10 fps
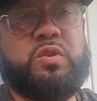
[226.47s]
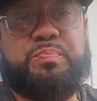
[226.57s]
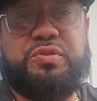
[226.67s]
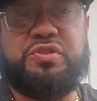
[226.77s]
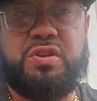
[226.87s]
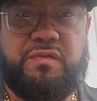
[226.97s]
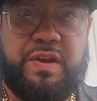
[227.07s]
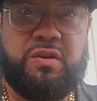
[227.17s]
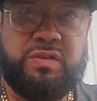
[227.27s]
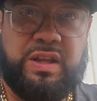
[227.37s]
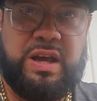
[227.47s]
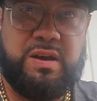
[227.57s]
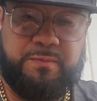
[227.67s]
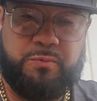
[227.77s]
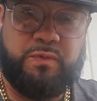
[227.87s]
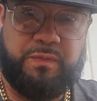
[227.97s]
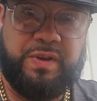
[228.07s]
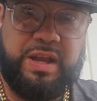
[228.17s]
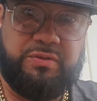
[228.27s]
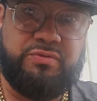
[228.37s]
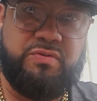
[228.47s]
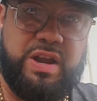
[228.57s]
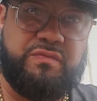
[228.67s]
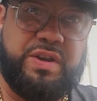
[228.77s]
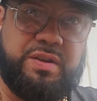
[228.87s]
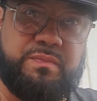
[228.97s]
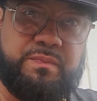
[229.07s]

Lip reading: Put your career on the line for that, you know that, right?